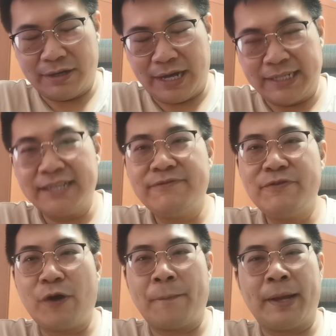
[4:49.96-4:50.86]
I just
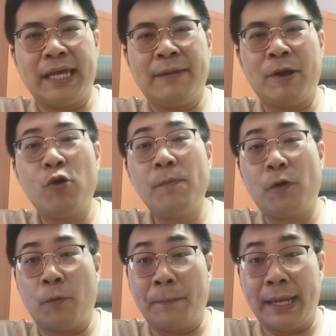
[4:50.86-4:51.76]
feel in my own
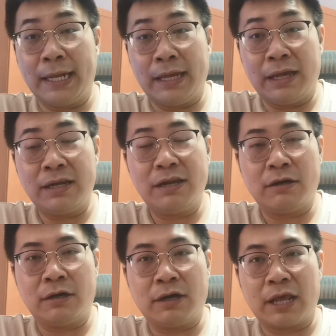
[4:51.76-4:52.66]
opinion,
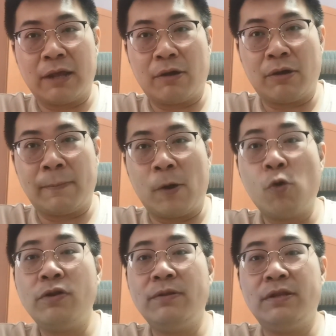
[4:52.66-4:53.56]
in my
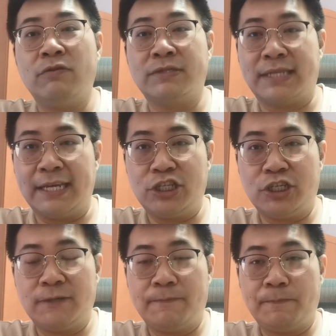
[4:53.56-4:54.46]
own usage,